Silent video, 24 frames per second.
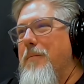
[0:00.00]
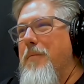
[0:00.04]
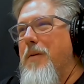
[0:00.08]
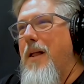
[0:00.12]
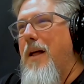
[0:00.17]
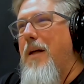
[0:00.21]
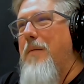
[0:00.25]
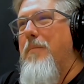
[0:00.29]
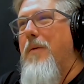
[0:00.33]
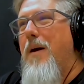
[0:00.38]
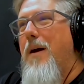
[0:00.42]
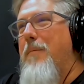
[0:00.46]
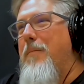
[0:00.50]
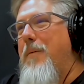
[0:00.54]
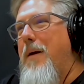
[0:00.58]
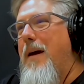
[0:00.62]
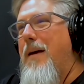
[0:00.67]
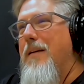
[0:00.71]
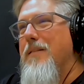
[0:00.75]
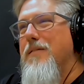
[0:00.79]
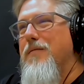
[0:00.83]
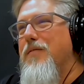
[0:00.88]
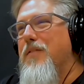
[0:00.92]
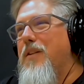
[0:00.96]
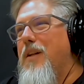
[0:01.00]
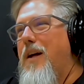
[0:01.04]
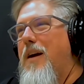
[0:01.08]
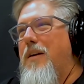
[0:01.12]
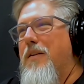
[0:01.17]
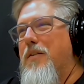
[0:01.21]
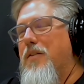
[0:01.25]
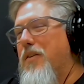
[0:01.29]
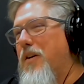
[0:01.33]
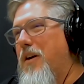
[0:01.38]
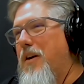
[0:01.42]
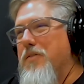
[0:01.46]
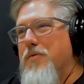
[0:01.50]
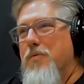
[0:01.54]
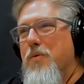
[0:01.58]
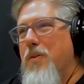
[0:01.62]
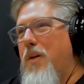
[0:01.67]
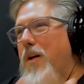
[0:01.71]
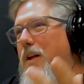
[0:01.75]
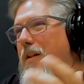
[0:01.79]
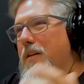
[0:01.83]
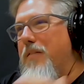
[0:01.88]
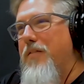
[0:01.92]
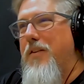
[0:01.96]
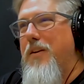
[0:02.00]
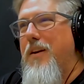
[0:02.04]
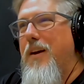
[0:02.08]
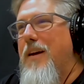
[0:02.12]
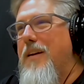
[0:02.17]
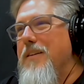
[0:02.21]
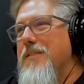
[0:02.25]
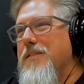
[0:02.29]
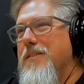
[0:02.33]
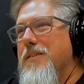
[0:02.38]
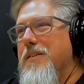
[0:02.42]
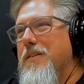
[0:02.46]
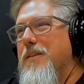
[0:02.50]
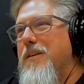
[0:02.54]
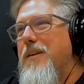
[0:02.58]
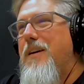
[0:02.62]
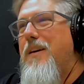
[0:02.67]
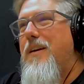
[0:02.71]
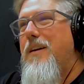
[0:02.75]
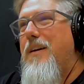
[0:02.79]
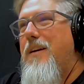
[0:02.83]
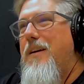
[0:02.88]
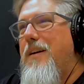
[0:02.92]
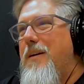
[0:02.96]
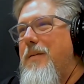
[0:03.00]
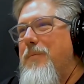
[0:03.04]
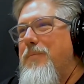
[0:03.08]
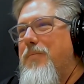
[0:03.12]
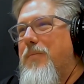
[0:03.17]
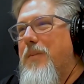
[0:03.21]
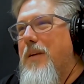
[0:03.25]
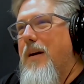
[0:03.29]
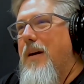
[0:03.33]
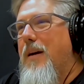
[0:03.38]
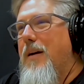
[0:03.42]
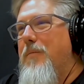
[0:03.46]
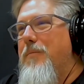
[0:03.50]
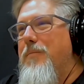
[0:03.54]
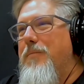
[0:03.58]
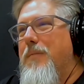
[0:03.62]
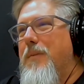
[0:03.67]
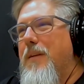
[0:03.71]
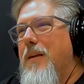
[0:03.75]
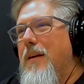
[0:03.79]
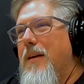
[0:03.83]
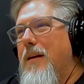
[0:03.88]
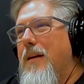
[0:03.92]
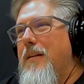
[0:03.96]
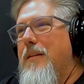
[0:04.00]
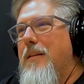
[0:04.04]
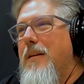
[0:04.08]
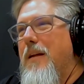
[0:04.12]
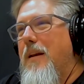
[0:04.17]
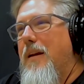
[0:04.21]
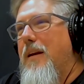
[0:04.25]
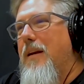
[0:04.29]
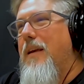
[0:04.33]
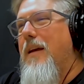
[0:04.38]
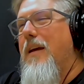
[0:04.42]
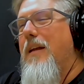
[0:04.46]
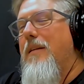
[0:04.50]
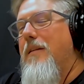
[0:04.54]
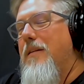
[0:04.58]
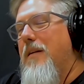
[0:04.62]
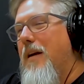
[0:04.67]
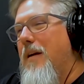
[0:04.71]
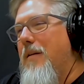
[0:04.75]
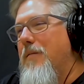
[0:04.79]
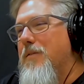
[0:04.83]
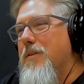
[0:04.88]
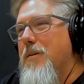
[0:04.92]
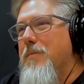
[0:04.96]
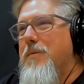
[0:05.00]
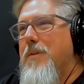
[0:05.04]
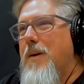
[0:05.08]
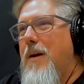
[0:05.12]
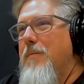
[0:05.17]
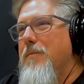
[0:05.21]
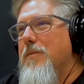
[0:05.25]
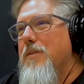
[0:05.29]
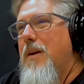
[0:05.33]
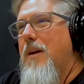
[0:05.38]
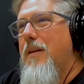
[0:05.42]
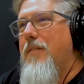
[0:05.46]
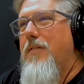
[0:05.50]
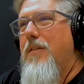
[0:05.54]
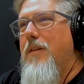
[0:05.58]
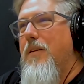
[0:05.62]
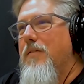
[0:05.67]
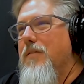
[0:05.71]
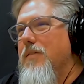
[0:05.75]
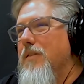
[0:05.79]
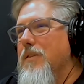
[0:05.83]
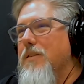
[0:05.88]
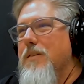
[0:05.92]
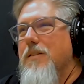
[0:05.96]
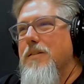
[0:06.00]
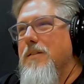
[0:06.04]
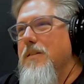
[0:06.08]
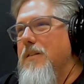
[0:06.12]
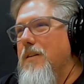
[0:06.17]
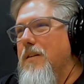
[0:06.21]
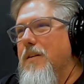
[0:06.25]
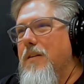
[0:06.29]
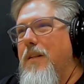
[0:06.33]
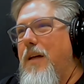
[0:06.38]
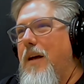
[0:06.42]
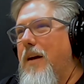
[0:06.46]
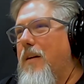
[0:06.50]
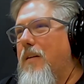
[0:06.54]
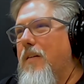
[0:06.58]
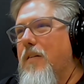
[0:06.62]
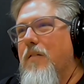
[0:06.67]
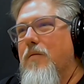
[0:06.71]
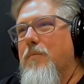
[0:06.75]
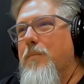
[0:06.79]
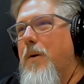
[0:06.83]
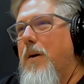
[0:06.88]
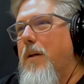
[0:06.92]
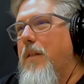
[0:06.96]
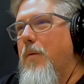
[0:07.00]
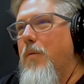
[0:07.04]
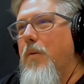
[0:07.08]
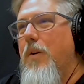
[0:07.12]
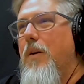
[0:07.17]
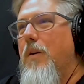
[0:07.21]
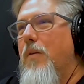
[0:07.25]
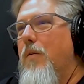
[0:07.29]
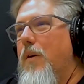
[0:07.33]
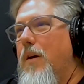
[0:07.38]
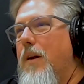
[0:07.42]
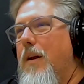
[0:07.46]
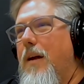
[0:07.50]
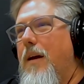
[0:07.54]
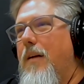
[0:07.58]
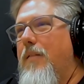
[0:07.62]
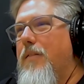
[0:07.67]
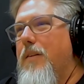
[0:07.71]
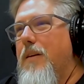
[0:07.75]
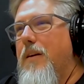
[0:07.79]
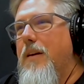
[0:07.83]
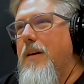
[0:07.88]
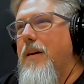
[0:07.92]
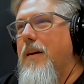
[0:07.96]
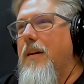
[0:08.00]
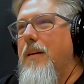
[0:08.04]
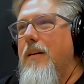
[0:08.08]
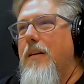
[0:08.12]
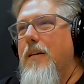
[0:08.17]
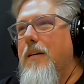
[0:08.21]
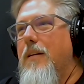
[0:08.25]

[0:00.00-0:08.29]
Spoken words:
glad my paths have crossed with all of you guys. So well. And again, sometimes life gives us, that curveball that we don't want to have to hit.